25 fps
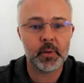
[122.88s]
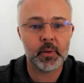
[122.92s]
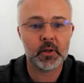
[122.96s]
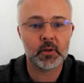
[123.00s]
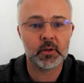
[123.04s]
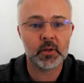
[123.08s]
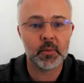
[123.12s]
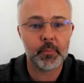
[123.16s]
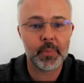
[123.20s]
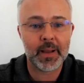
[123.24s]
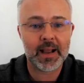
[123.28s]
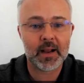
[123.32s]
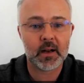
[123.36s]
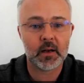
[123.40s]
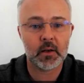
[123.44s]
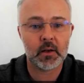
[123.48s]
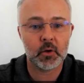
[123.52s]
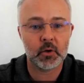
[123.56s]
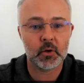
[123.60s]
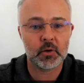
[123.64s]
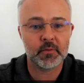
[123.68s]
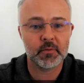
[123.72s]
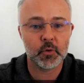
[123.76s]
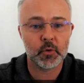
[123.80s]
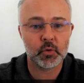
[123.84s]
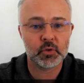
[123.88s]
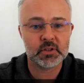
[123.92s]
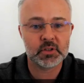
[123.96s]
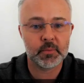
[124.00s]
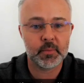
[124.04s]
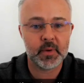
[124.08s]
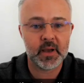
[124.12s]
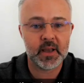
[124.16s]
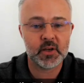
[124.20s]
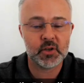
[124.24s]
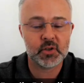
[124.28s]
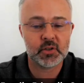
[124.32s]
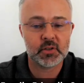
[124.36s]
build a backlog of
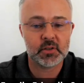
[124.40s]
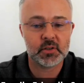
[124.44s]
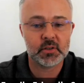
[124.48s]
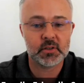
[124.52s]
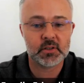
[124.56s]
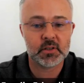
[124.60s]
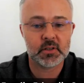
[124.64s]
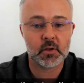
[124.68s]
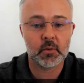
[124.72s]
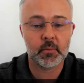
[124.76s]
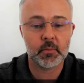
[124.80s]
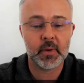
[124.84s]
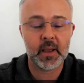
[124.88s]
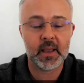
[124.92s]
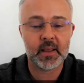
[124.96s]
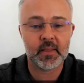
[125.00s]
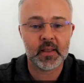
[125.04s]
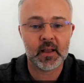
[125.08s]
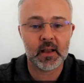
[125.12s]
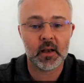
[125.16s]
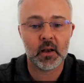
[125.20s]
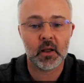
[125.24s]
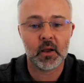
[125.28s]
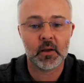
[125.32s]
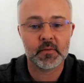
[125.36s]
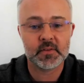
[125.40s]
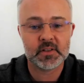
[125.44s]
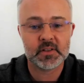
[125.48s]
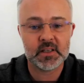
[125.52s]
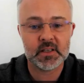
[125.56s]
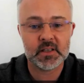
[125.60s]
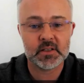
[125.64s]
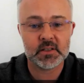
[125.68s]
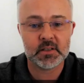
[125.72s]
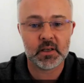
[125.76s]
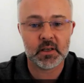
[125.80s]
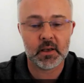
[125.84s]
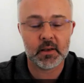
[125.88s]
automations that will make their lives
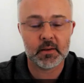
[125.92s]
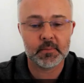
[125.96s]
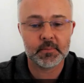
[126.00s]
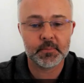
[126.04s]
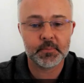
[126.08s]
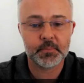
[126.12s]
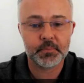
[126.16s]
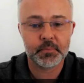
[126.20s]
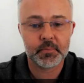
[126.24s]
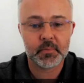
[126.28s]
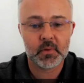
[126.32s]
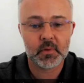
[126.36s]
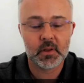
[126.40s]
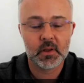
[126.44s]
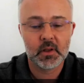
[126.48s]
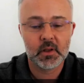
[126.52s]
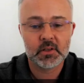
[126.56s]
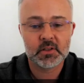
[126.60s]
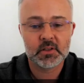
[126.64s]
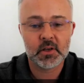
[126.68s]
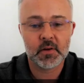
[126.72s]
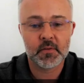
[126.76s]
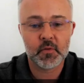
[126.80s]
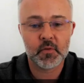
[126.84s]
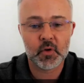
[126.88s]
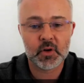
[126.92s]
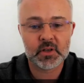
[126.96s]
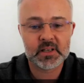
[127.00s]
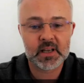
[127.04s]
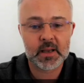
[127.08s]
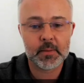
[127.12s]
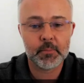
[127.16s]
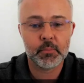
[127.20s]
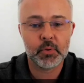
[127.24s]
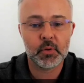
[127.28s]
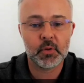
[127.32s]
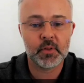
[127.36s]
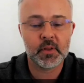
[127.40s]
easier. So for
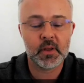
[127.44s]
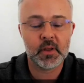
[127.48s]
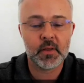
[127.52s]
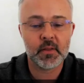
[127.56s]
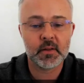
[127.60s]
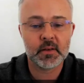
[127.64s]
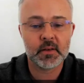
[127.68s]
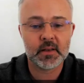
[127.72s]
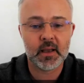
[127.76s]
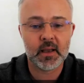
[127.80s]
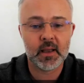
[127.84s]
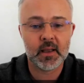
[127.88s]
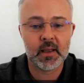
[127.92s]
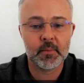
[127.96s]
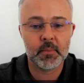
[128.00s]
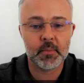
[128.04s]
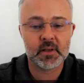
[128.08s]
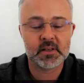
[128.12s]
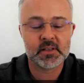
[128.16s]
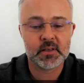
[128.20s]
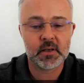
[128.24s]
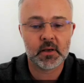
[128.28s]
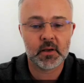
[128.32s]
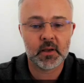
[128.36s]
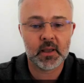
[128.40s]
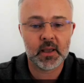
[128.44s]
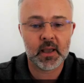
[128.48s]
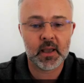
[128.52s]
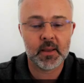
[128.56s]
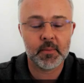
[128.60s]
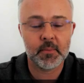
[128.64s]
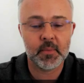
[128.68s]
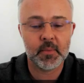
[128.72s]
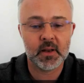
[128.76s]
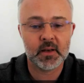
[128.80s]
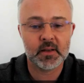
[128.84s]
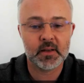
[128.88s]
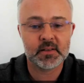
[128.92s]
example, the other day, my son
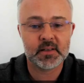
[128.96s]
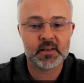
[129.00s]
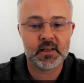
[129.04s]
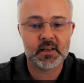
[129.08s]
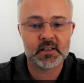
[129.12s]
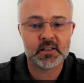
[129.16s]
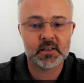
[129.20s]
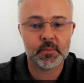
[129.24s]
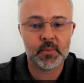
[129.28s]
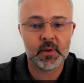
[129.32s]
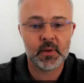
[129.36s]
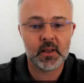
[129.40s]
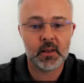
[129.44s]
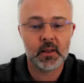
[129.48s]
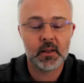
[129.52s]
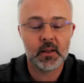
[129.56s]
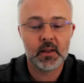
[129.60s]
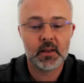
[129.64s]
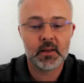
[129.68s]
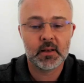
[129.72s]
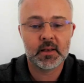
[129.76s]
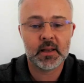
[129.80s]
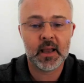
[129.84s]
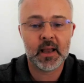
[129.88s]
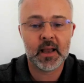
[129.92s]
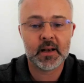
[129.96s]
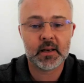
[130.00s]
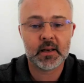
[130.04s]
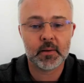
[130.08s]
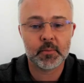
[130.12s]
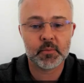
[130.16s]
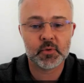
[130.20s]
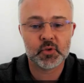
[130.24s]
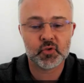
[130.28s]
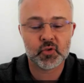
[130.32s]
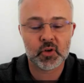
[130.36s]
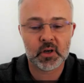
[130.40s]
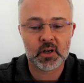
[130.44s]
came in and said to me, "Dad,
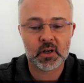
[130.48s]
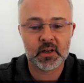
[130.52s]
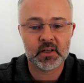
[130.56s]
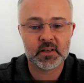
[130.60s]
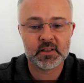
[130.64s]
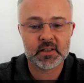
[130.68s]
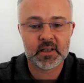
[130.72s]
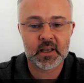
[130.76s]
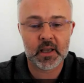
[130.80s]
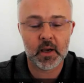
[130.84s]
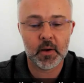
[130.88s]
I'm struggling to